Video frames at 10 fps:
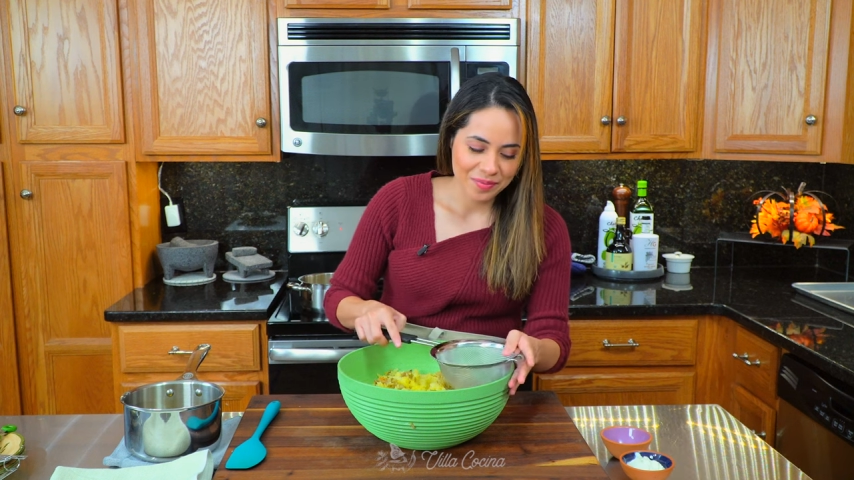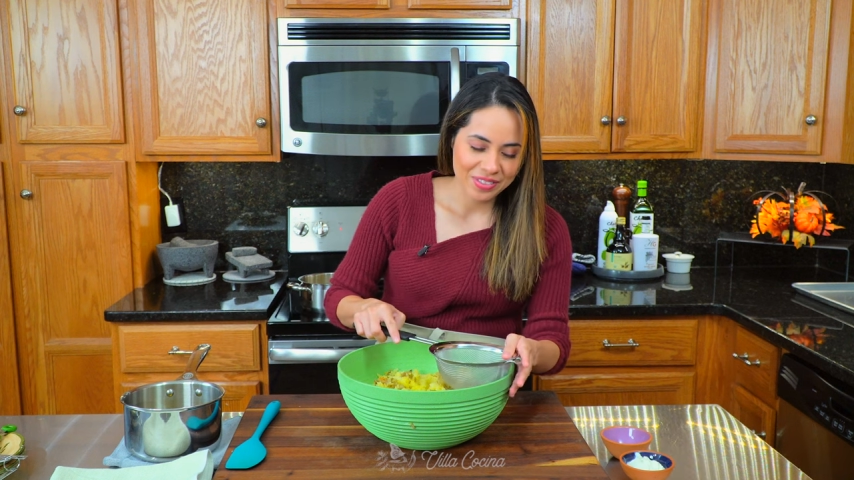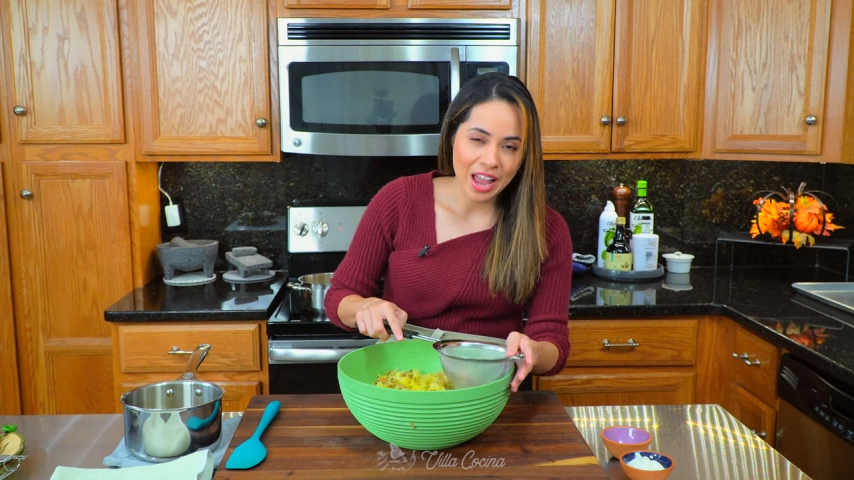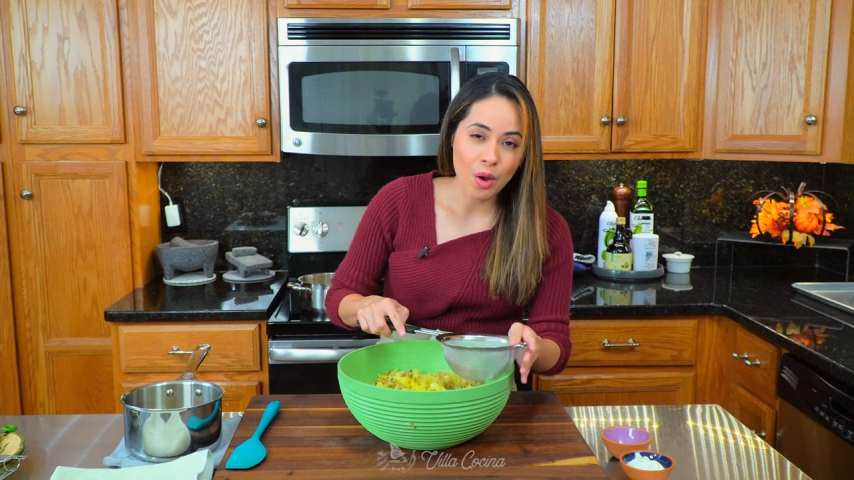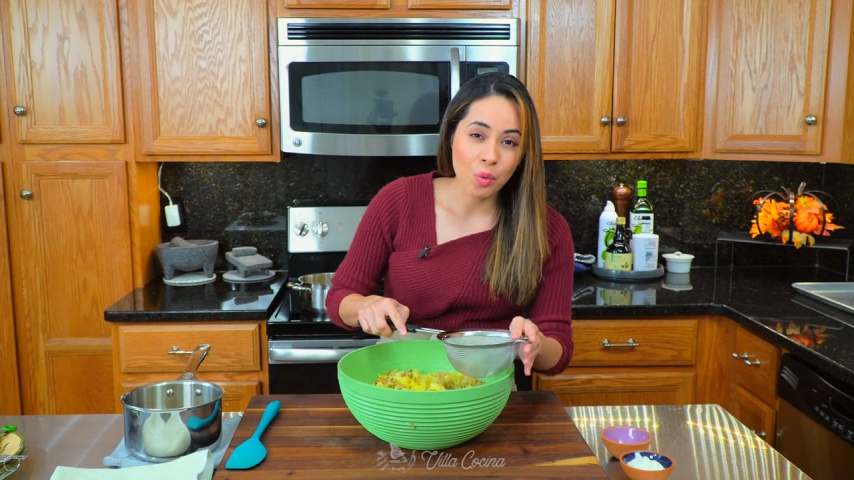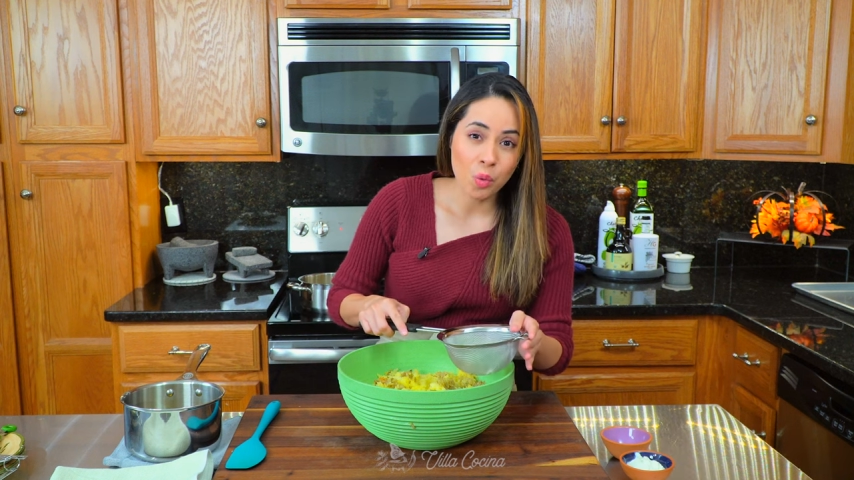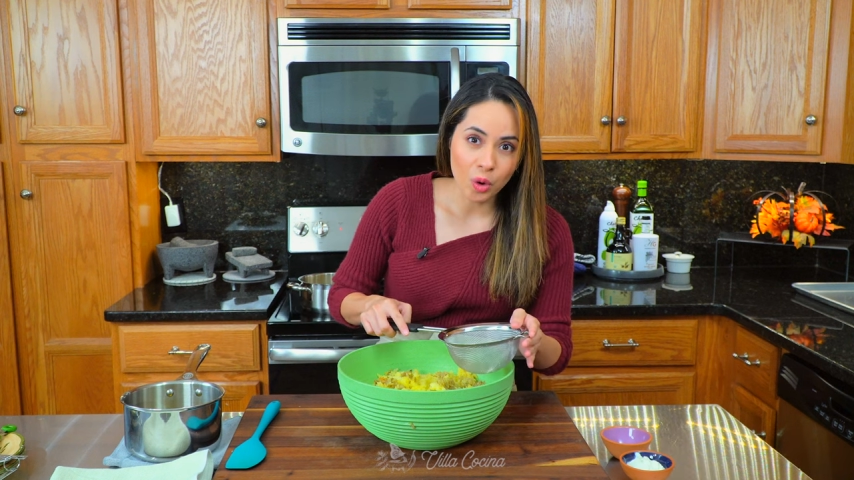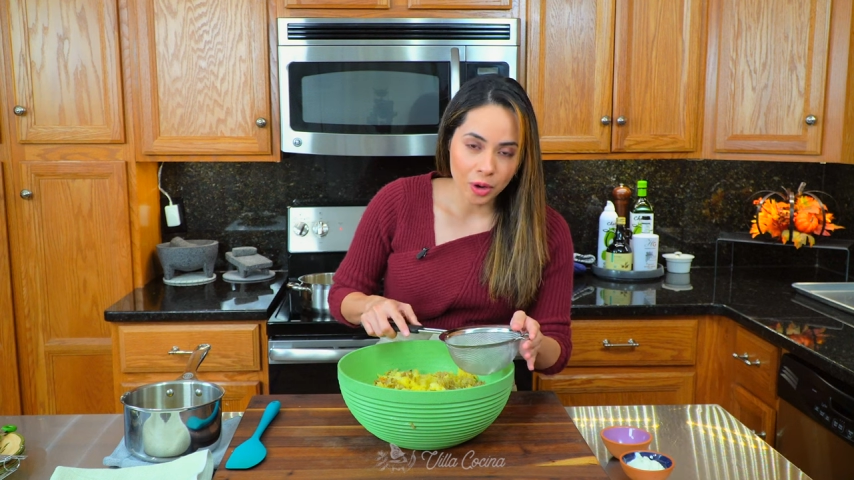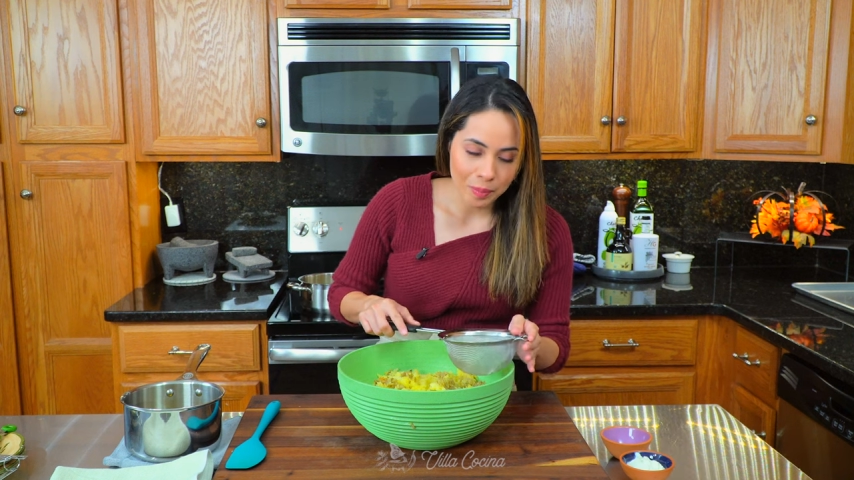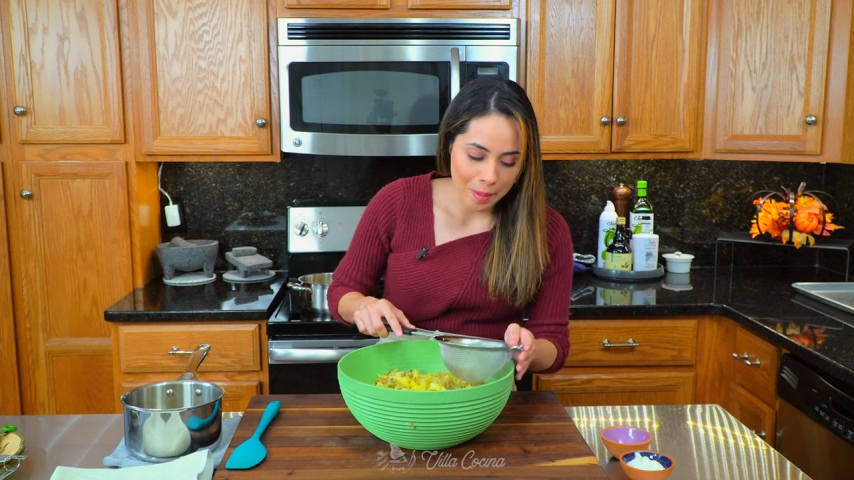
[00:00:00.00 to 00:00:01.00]
that
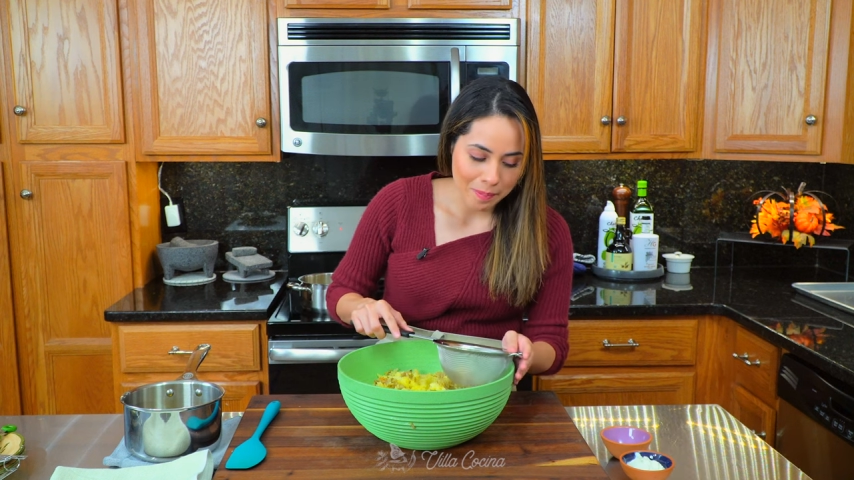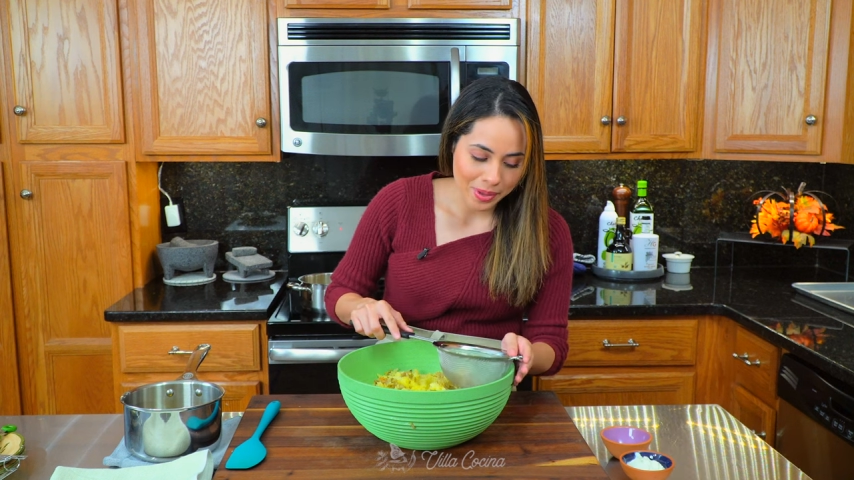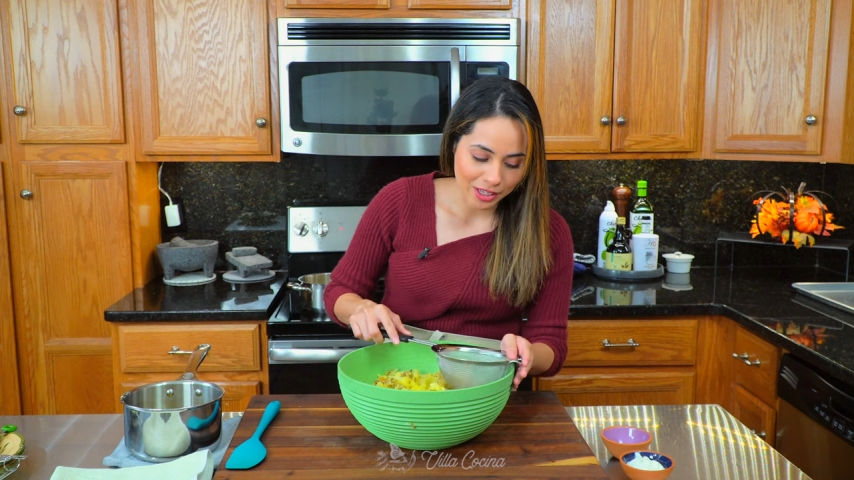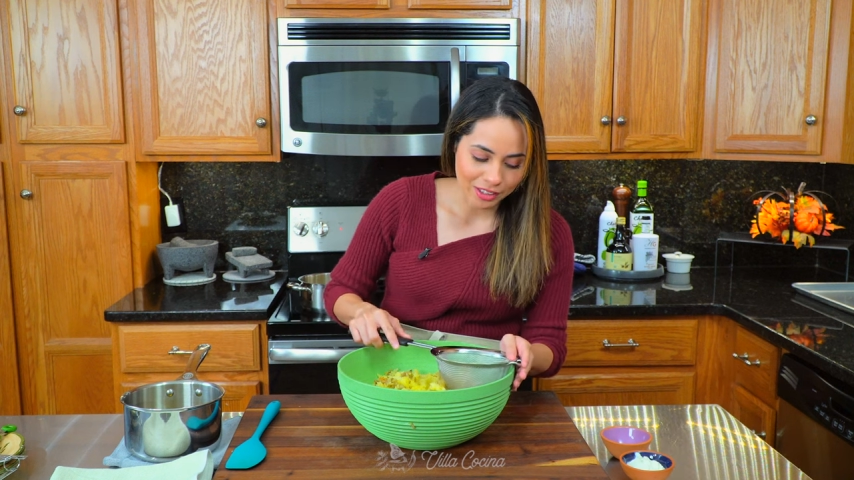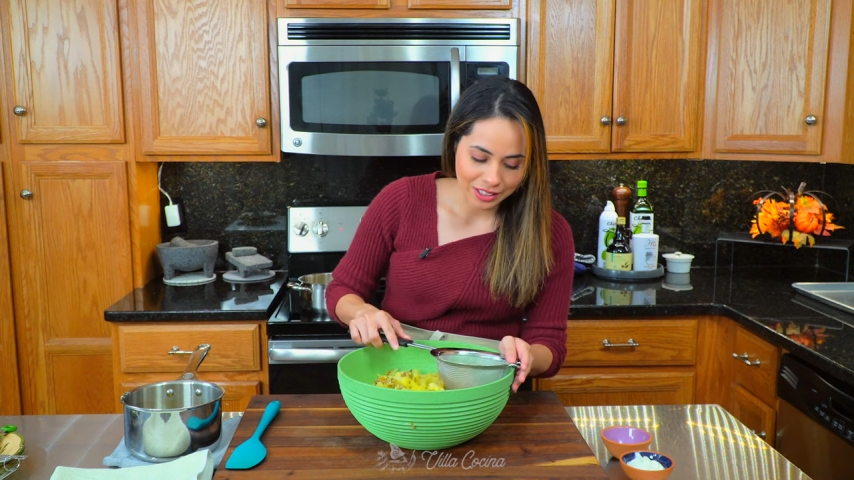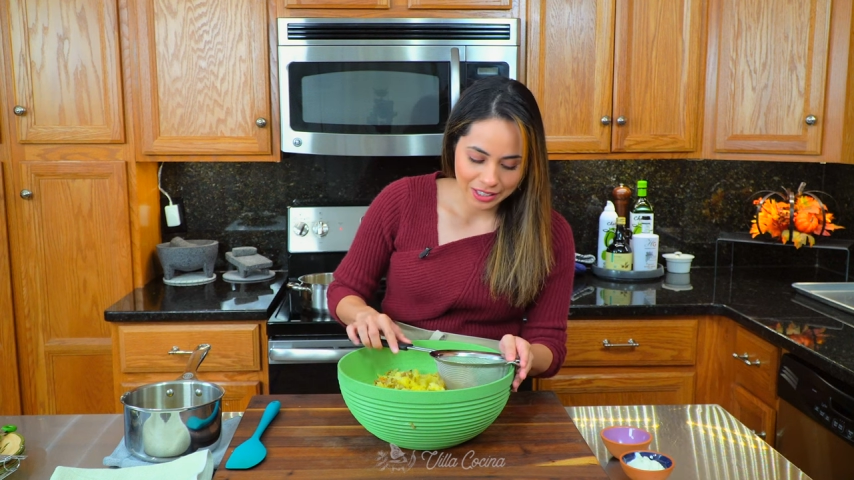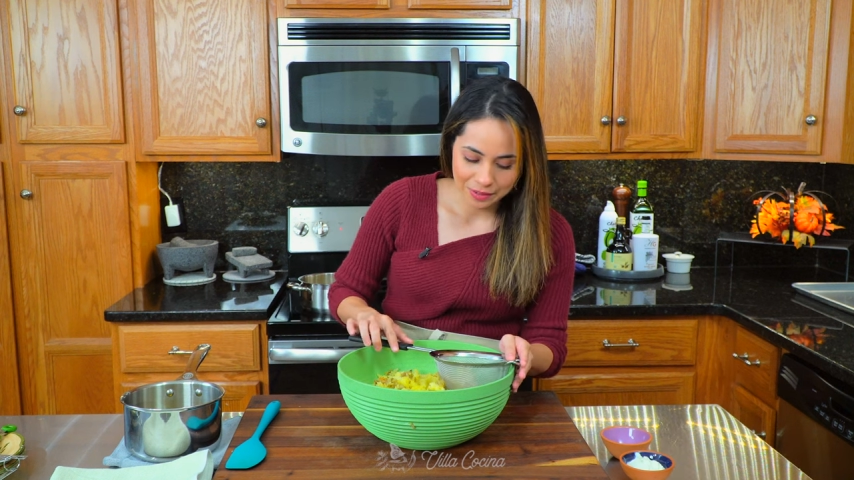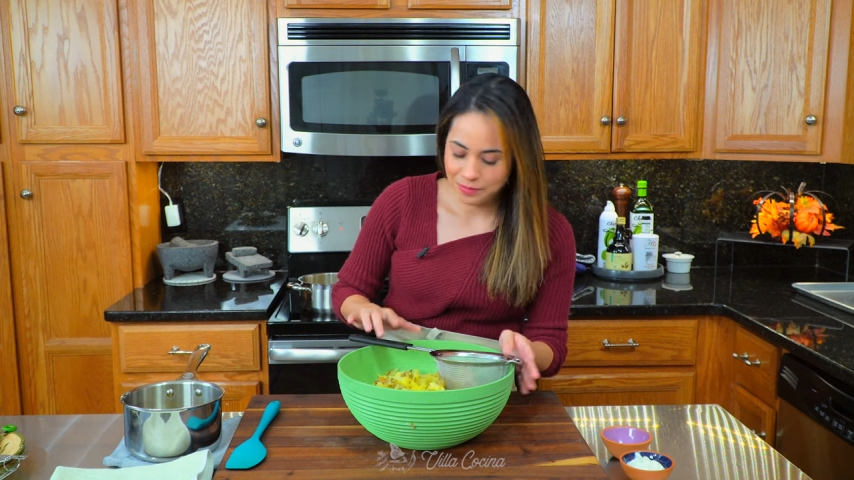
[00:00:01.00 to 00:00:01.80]
warm milk.